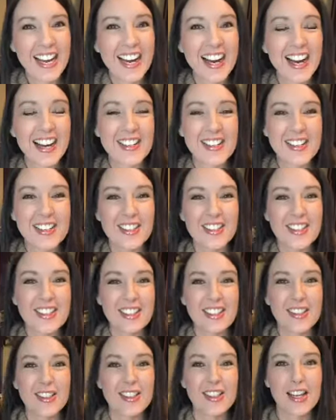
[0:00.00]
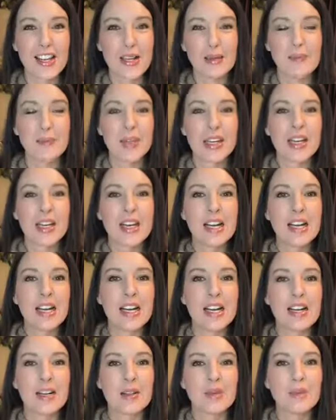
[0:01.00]
I just don't see your name.
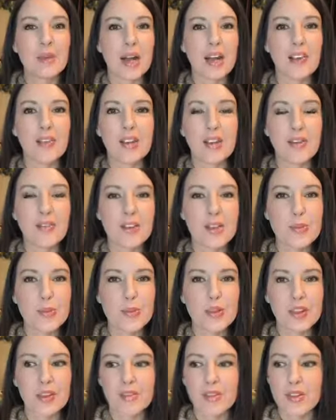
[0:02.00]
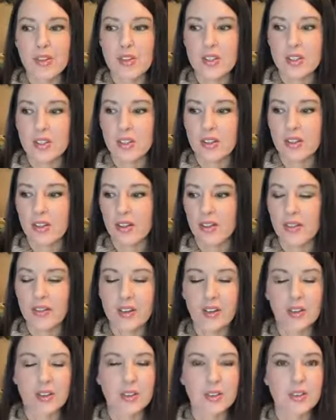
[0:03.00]
Um, I don't know. Facebook, I feel, I
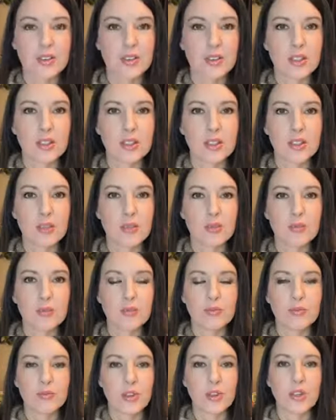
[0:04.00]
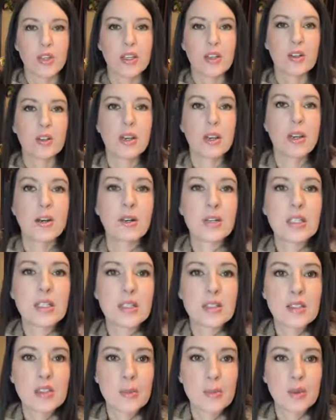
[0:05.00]
feel is a little funky on how it
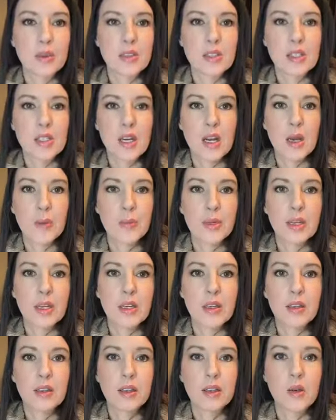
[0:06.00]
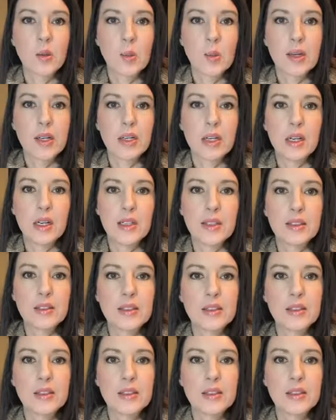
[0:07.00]
does some of this commenting and whatnot.